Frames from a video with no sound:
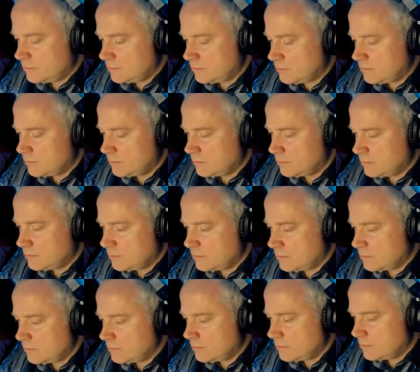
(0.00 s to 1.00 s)

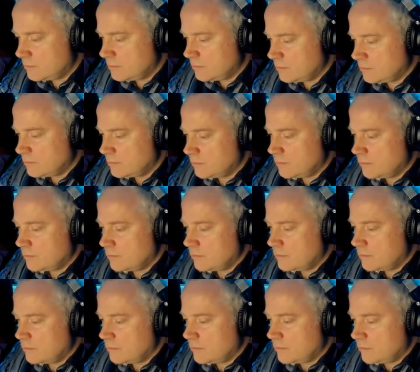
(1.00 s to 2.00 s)

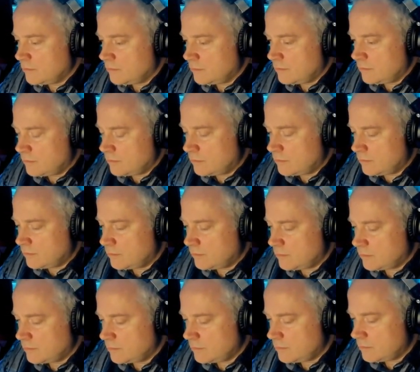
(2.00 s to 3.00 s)

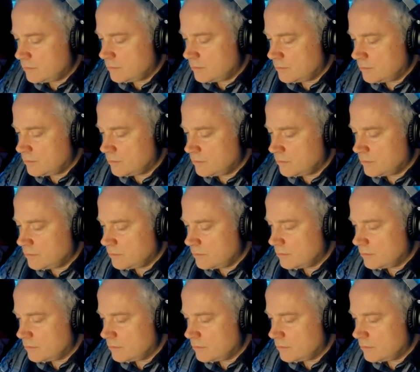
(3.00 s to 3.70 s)
The person shown says nothing.